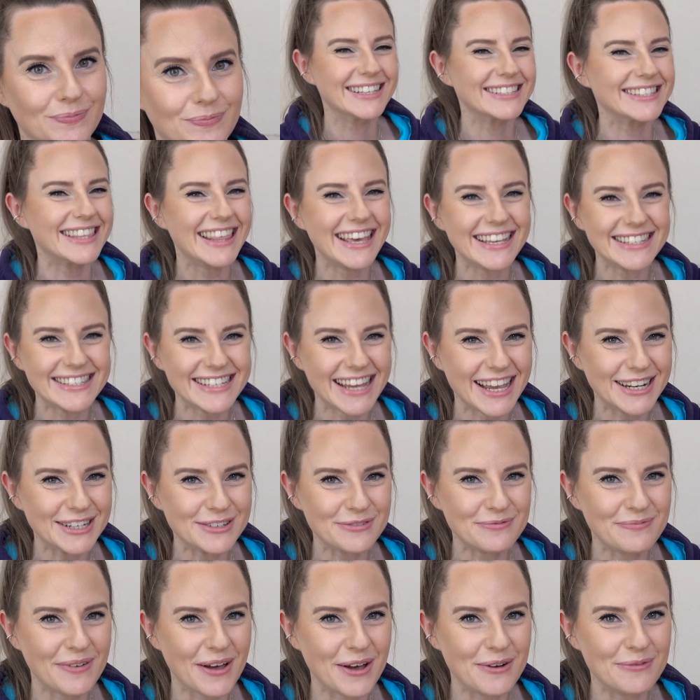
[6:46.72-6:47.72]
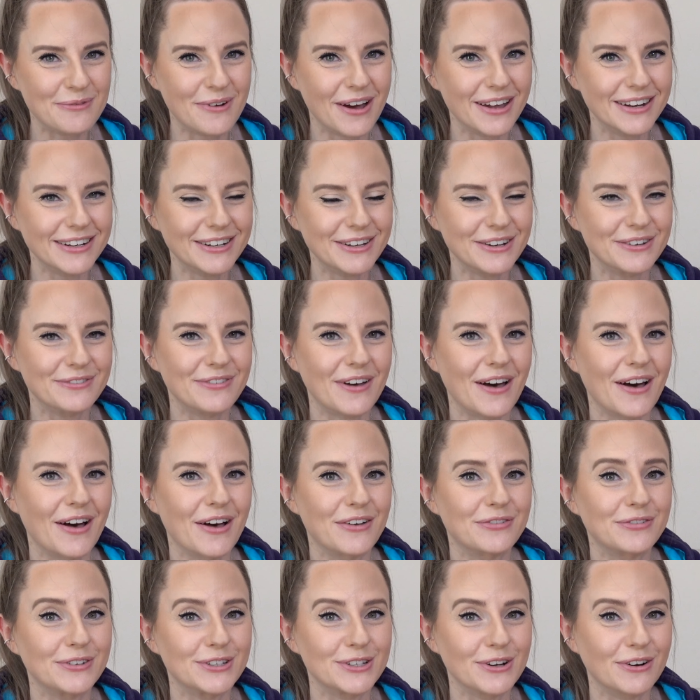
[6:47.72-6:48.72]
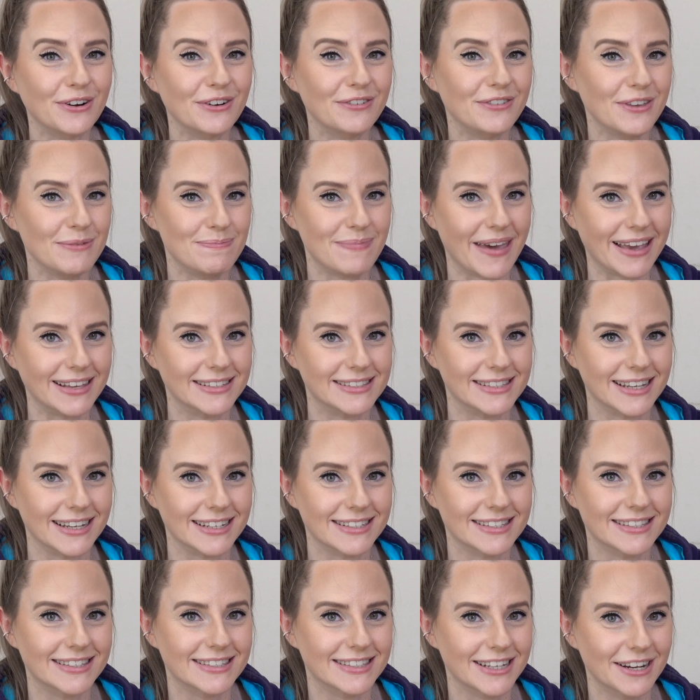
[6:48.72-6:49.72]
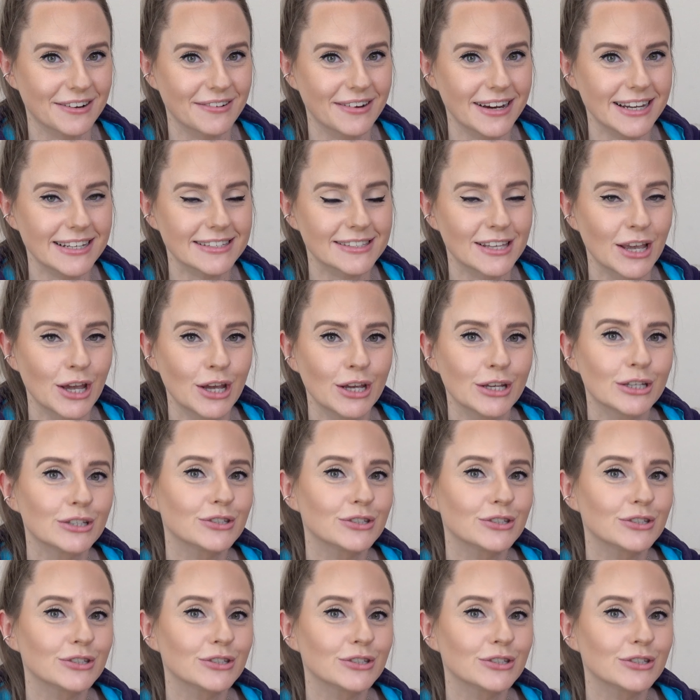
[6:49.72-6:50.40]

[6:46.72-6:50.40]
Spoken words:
So that's the end of part 1 of our Photography Basics series.